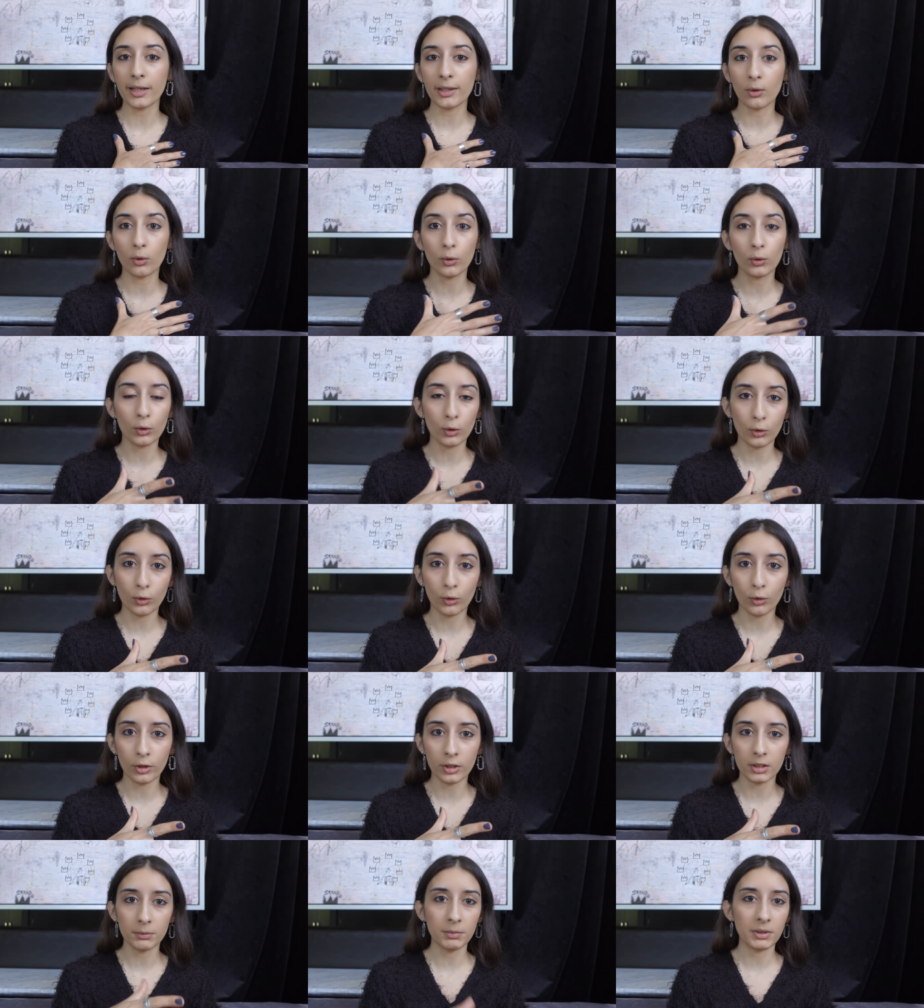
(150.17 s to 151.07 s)
I don't go to
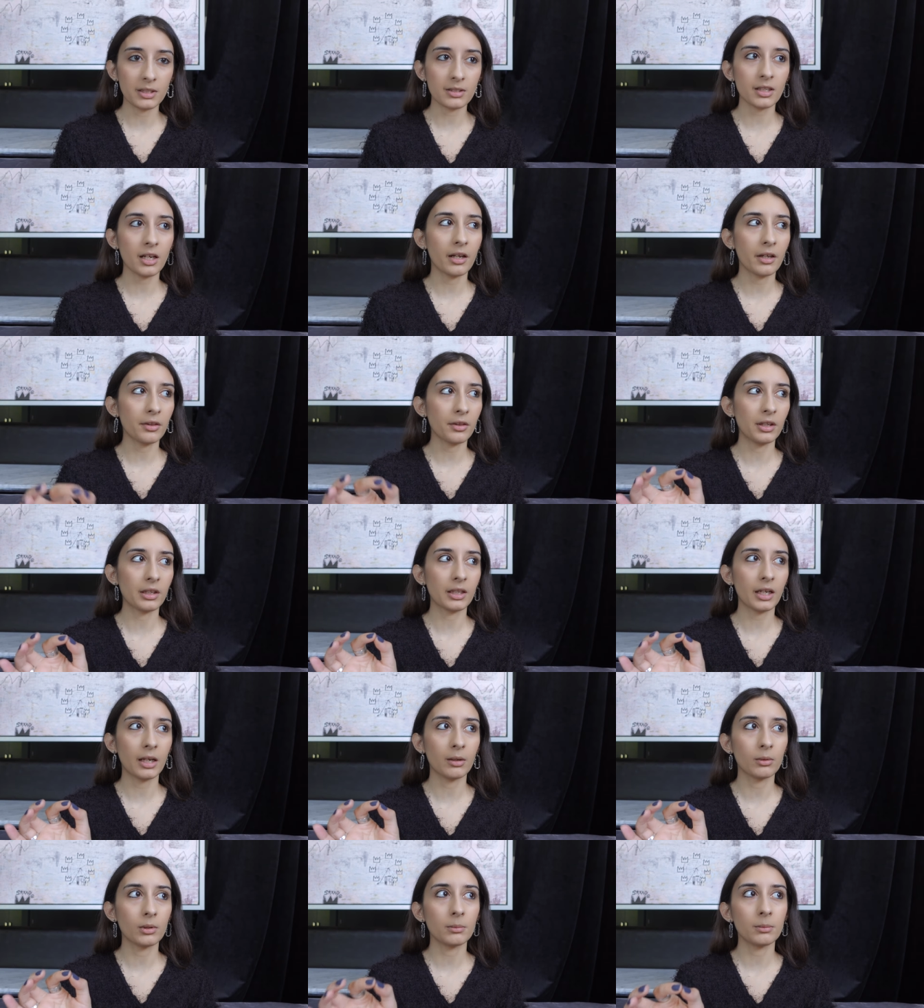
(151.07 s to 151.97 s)
court because I
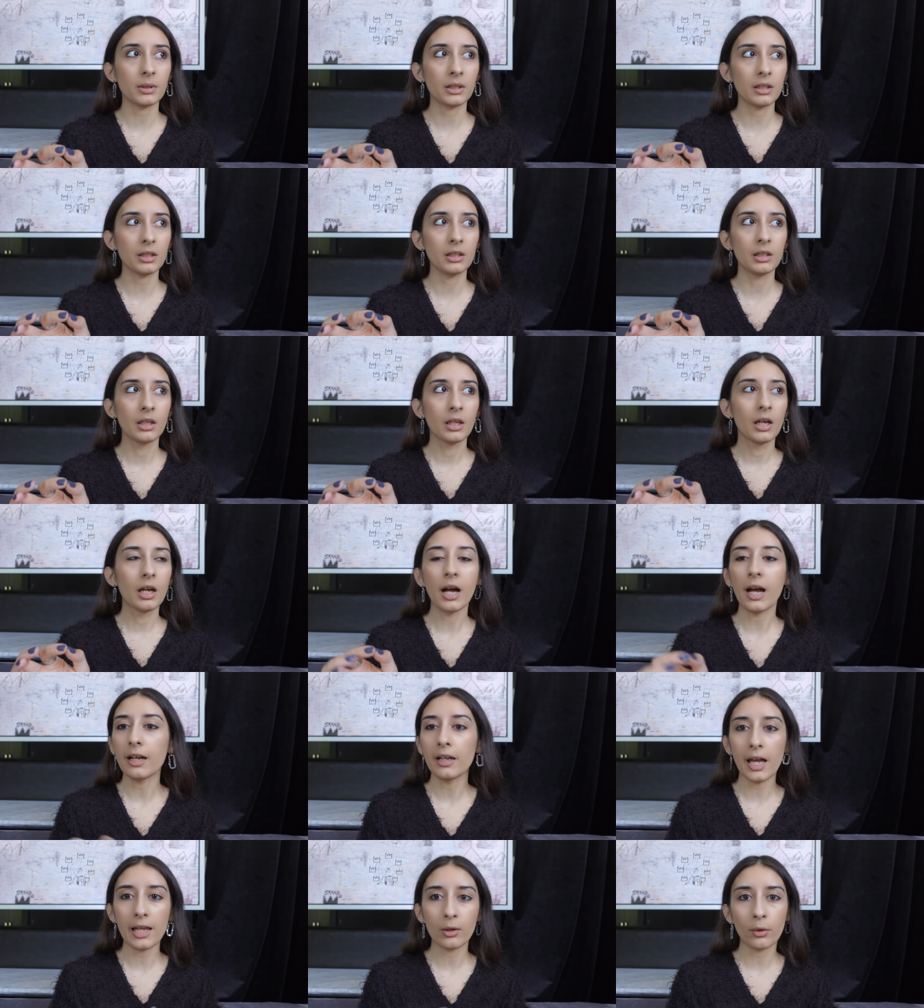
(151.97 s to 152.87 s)
think I would be,
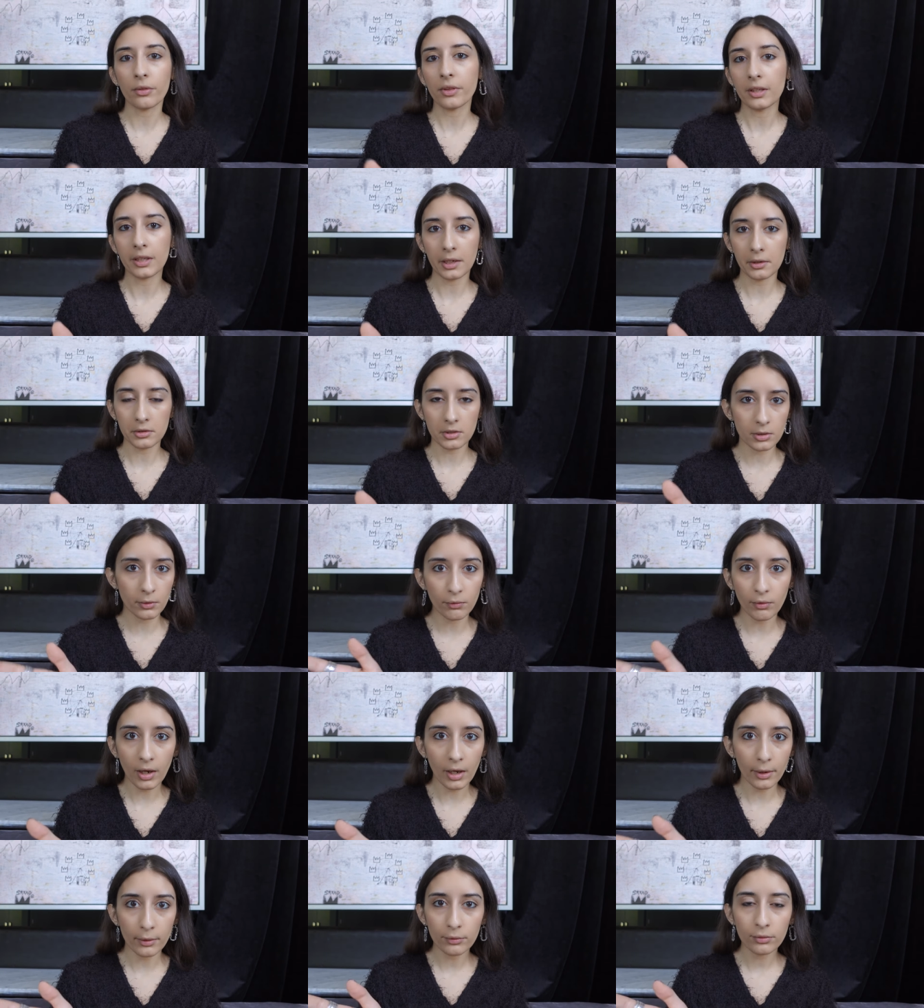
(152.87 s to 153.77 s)
I, I don't think I could
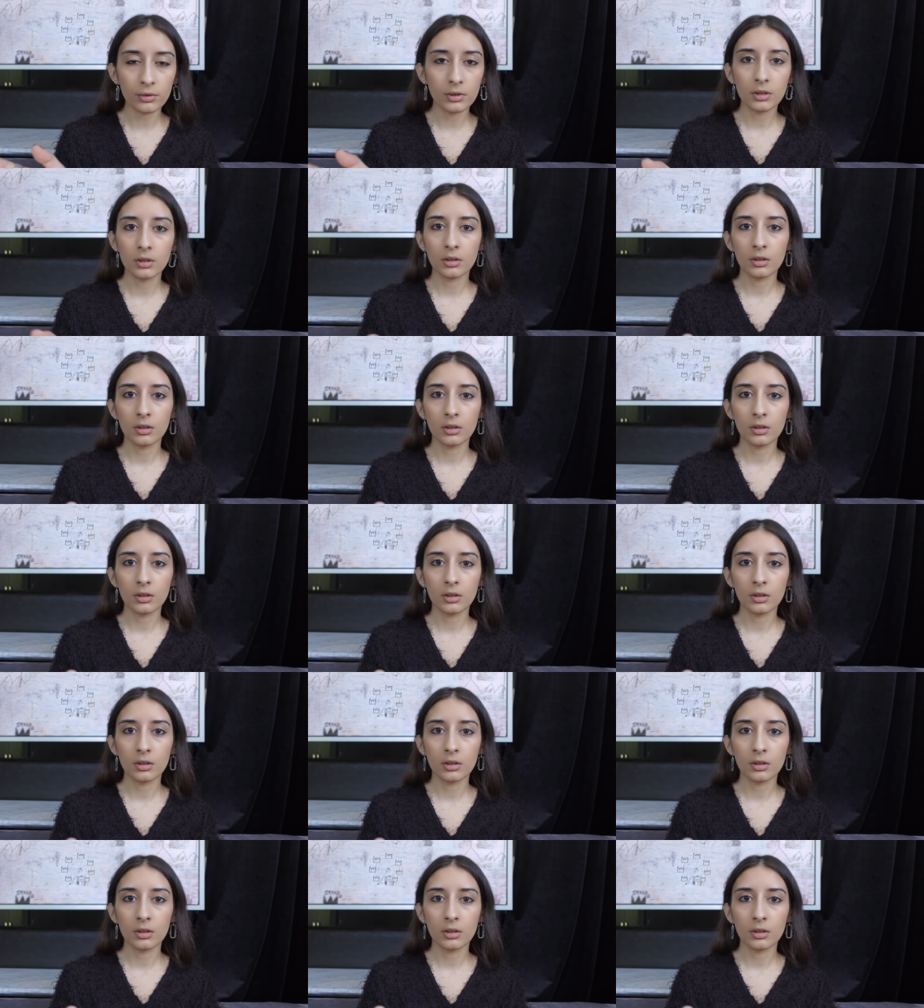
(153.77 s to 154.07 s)
survive